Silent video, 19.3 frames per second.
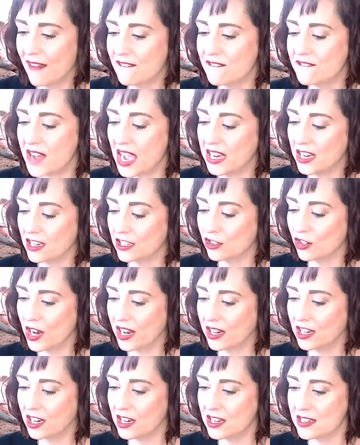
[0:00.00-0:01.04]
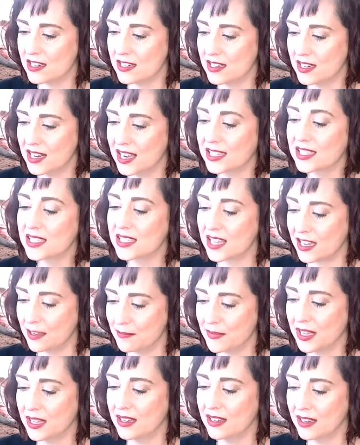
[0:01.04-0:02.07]
Firecracker.
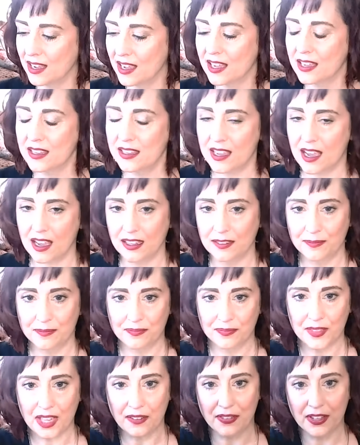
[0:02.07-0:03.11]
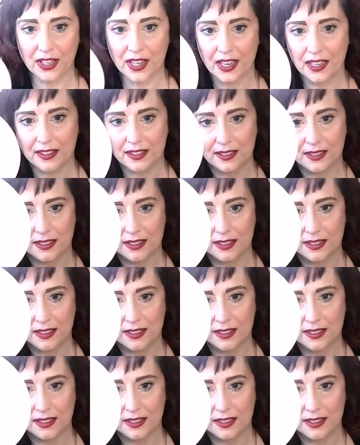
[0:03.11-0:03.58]
Excitement. Yeah, I feel like